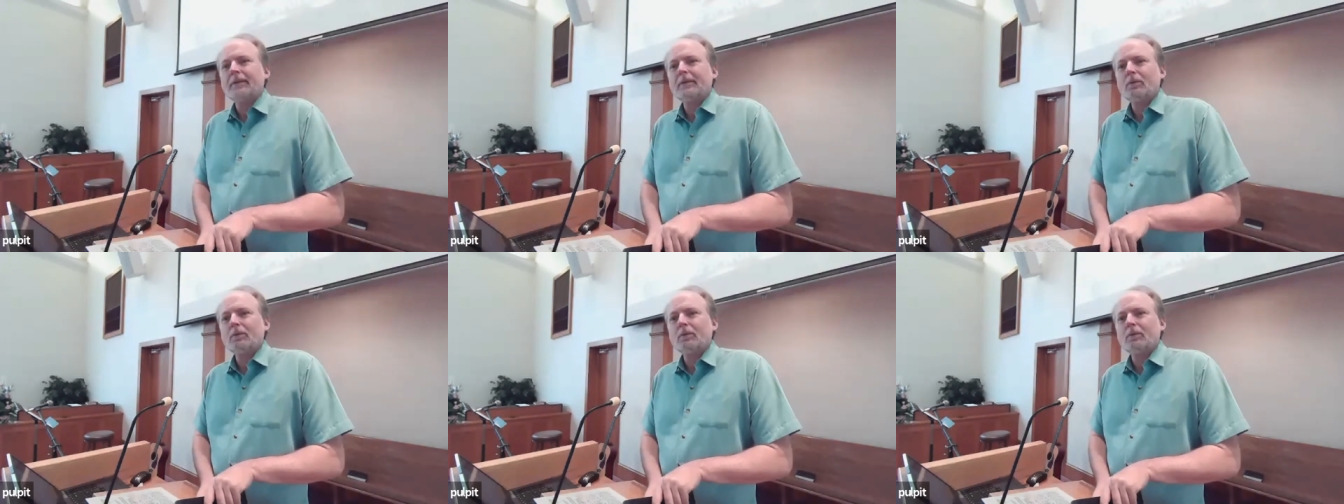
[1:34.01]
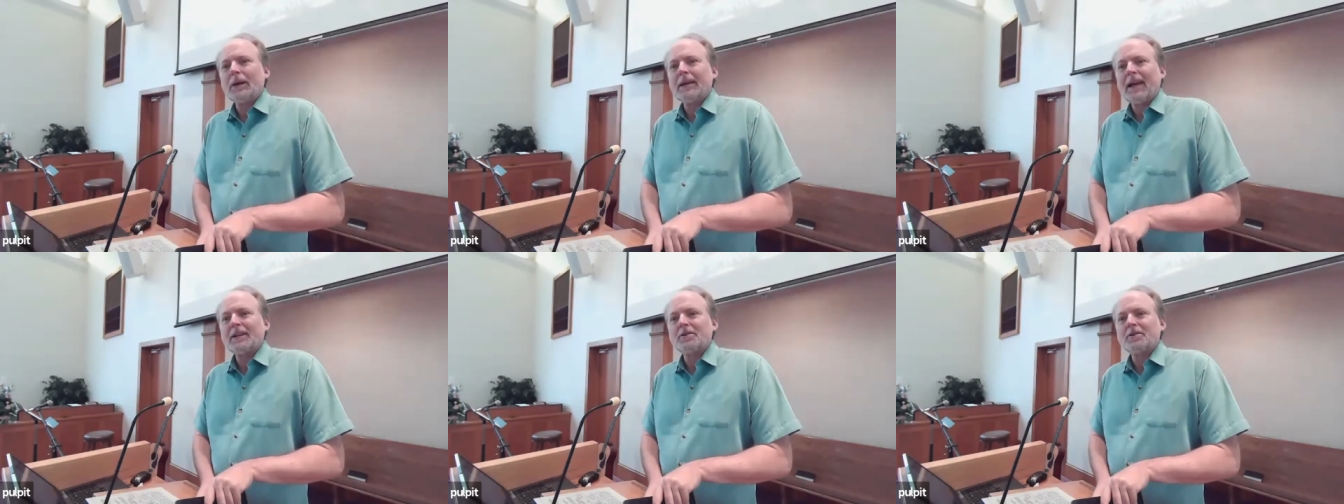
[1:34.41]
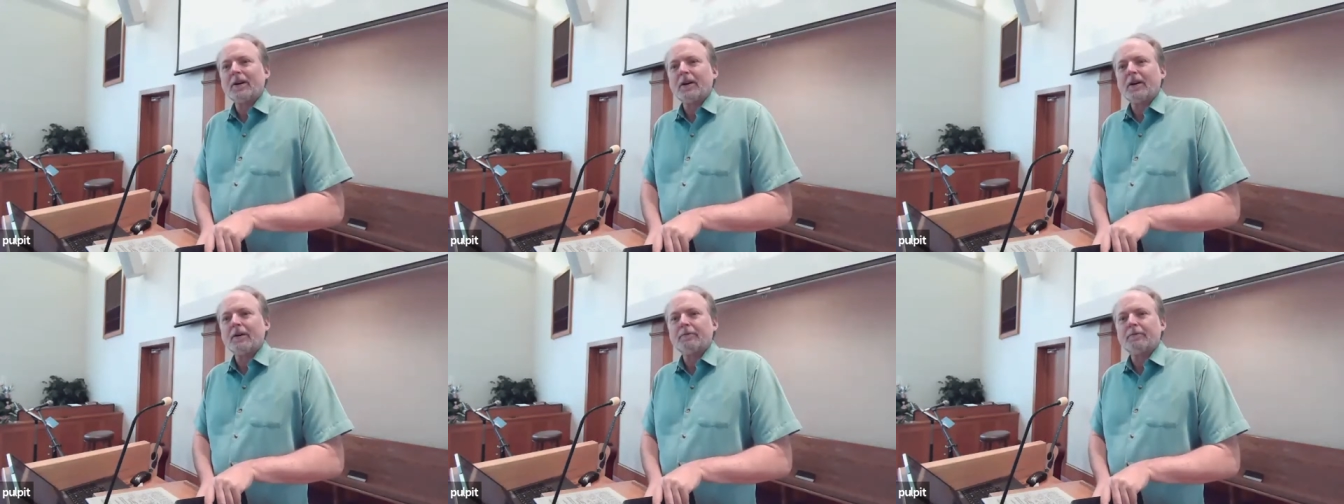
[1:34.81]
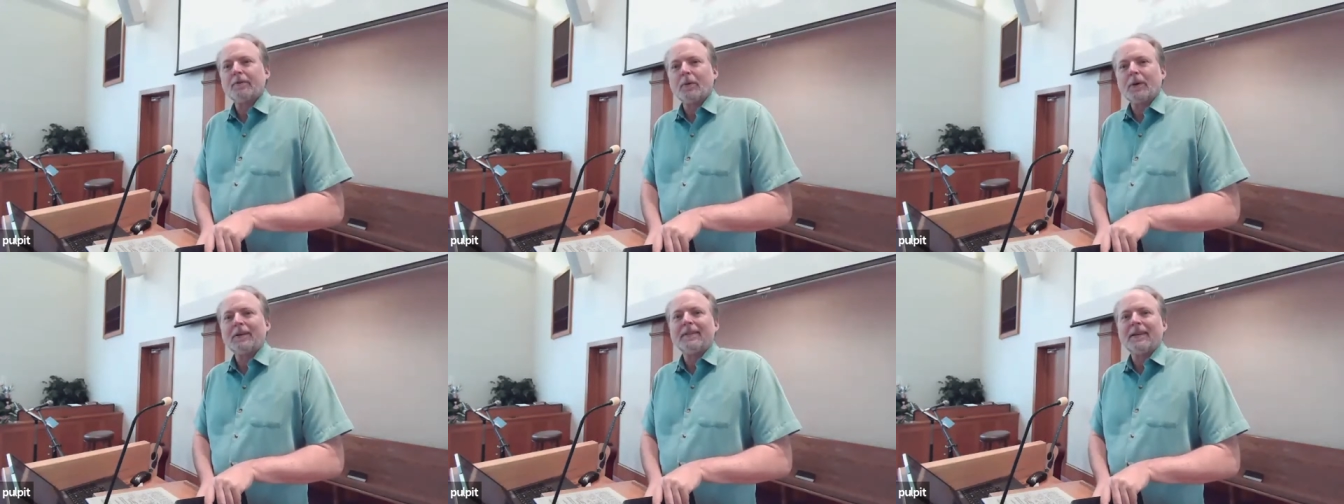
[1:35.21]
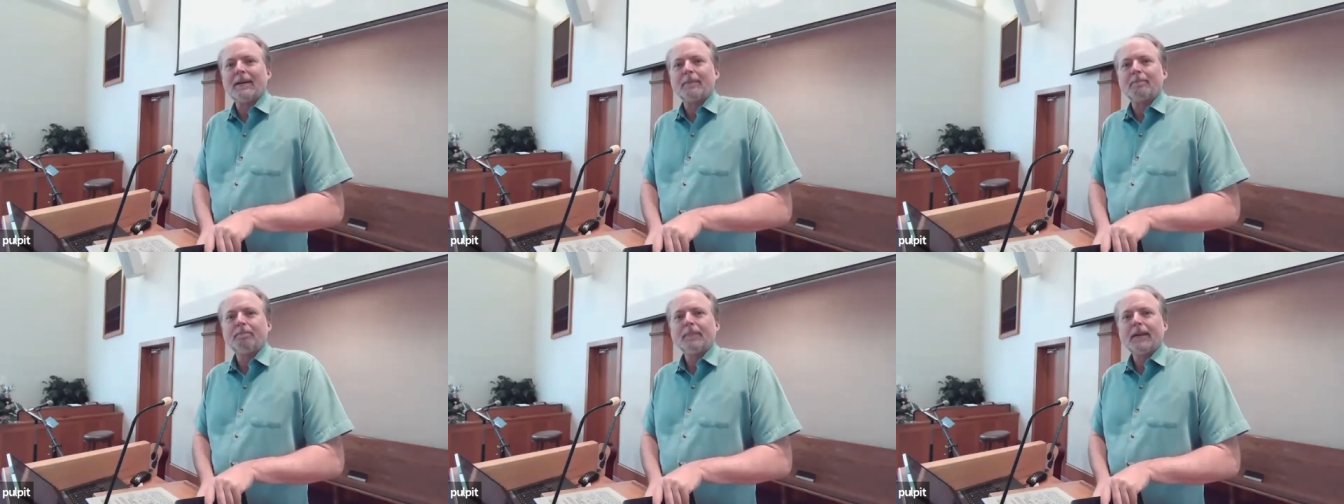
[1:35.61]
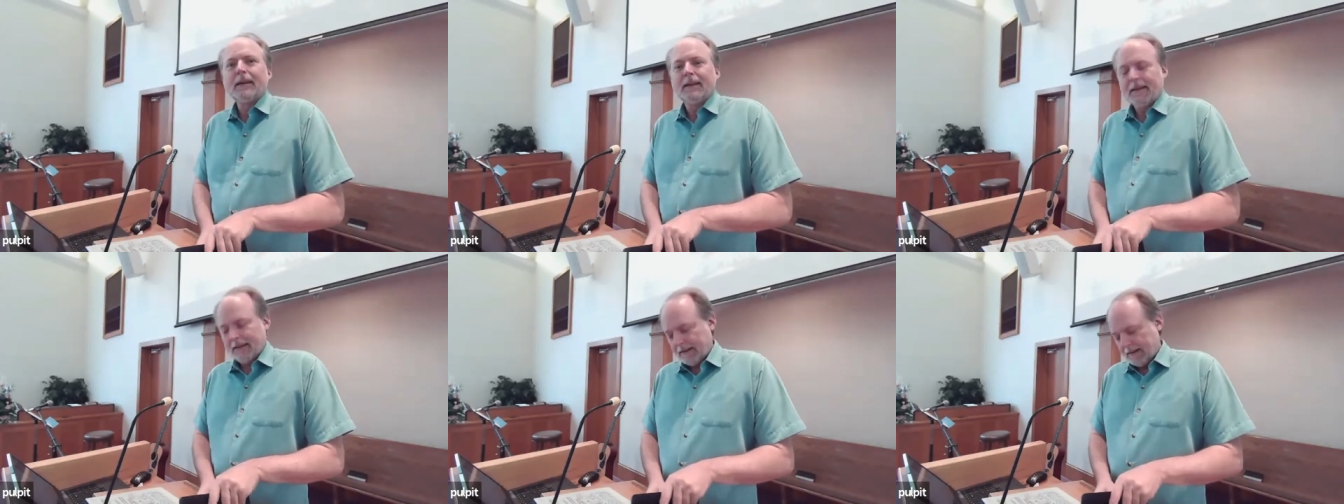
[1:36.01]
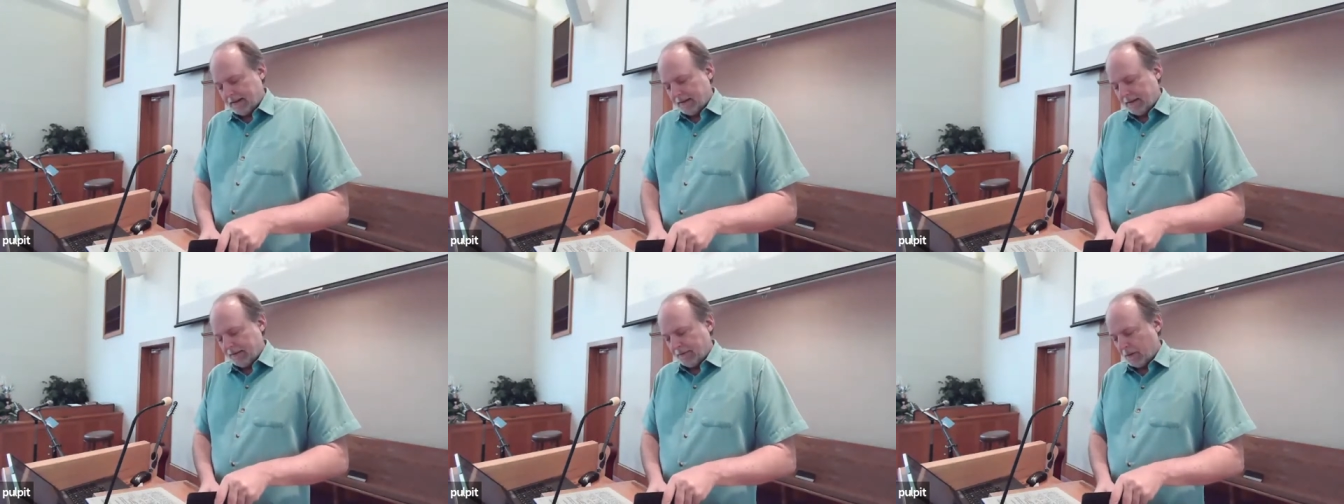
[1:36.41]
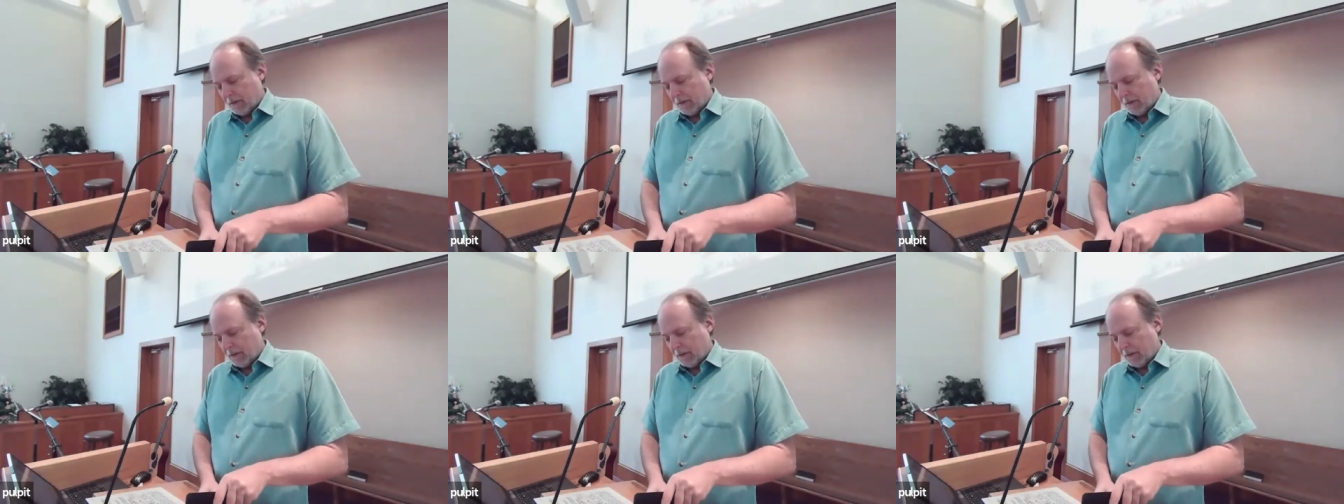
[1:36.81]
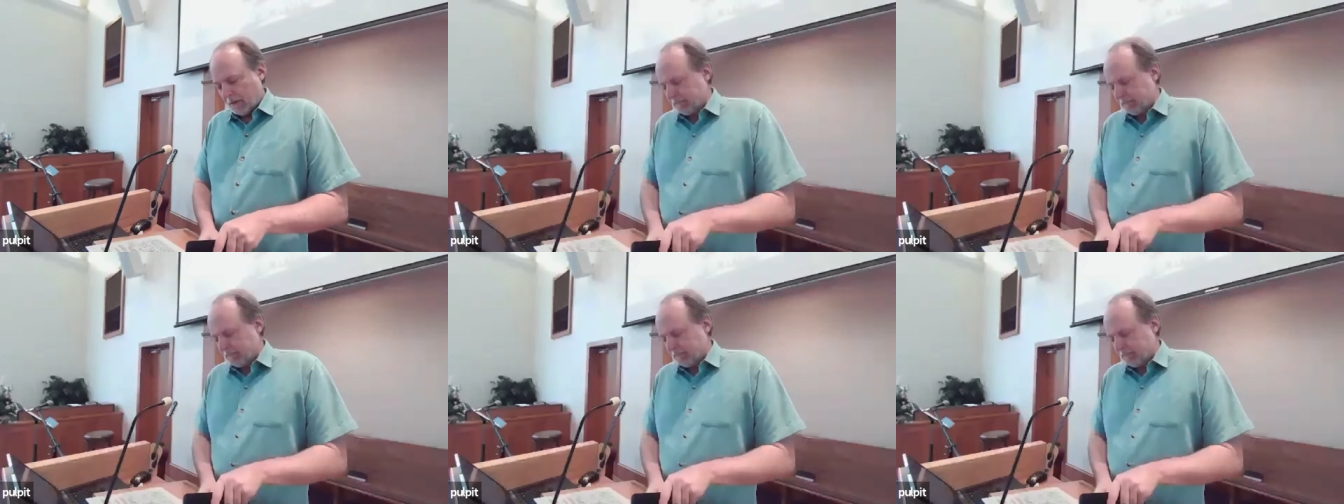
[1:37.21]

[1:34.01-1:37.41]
we can serve with him forever.